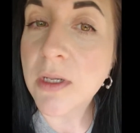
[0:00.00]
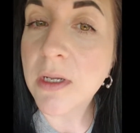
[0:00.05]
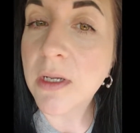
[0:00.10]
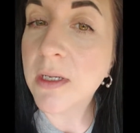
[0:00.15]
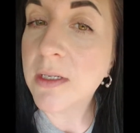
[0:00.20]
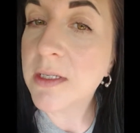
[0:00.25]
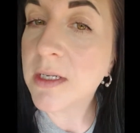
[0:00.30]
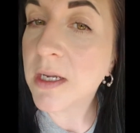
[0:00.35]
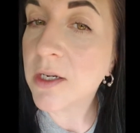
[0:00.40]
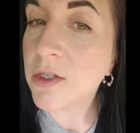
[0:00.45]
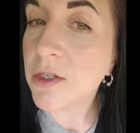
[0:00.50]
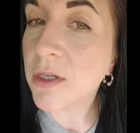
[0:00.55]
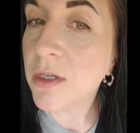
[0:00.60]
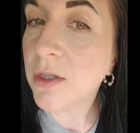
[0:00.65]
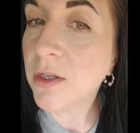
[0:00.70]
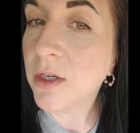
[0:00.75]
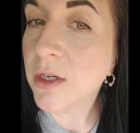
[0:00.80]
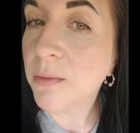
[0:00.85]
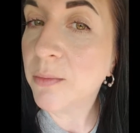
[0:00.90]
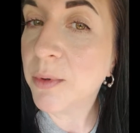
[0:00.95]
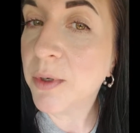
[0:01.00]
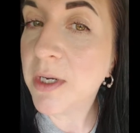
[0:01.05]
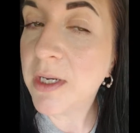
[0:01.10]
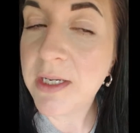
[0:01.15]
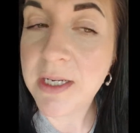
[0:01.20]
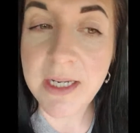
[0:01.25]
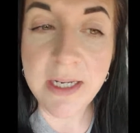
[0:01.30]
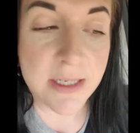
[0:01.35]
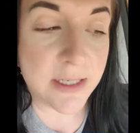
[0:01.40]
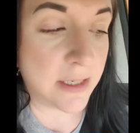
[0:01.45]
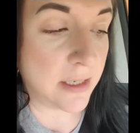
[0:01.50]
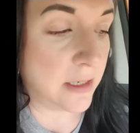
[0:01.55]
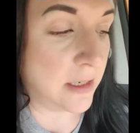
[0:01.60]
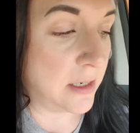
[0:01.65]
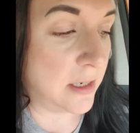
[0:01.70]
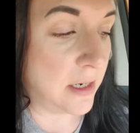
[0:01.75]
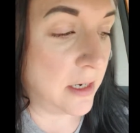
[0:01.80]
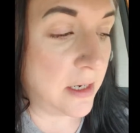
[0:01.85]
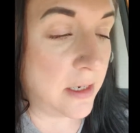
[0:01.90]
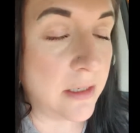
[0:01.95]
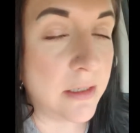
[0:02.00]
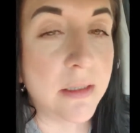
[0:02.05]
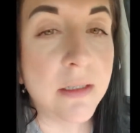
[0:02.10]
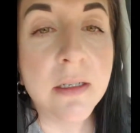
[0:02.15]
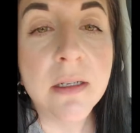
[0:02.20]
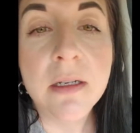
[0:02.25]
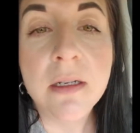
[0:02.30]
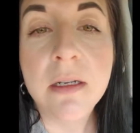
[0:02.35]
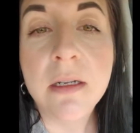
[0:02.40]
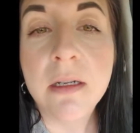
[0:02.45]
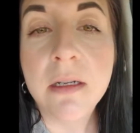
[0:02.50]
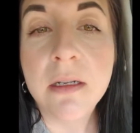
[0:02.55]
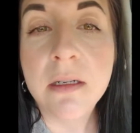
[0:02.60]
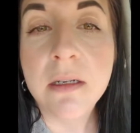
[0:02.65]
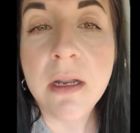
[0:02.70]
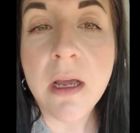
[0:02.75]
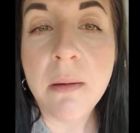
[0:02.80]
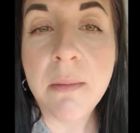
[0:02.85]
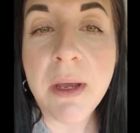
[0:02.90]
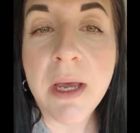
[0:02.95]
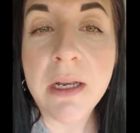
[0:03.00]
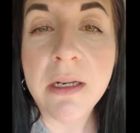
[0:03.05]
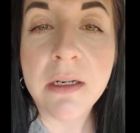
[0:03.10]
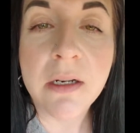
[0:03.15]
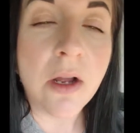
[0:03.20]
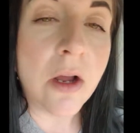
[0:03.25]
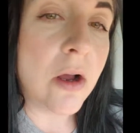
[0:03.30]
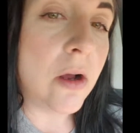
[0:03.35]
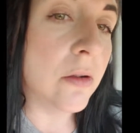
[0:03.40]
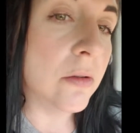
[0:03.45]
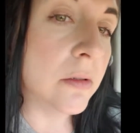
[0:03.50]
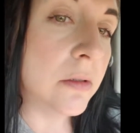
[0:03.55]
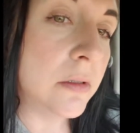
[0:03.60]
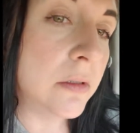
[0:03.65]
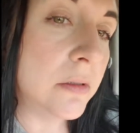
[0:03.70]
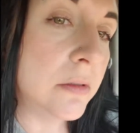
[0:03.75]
It's actually looking pretty decent, huh? Not bad at all.